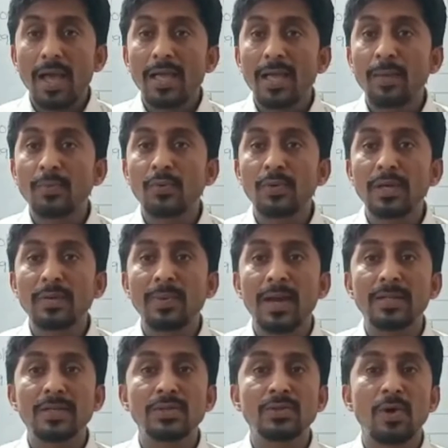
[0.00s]
I have to
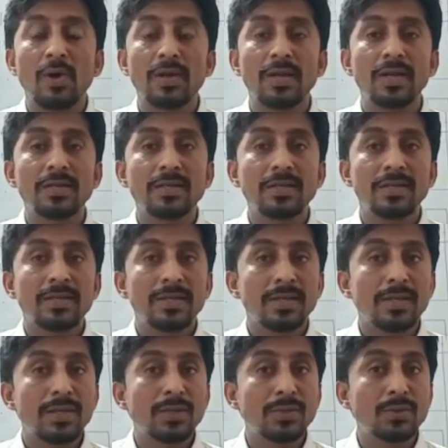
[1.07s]
divide this chocolate
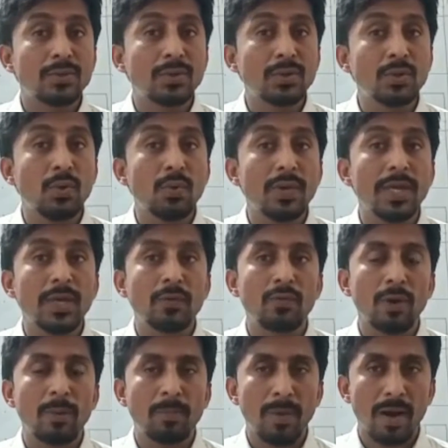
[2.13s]
into two
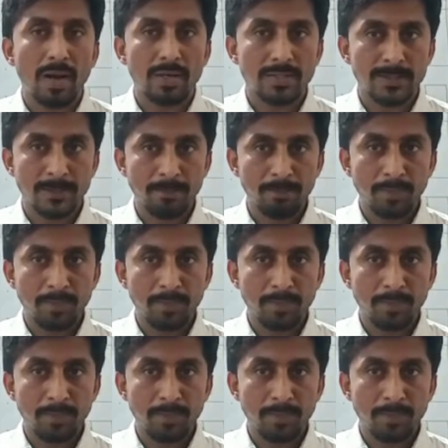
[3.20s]
equal parts.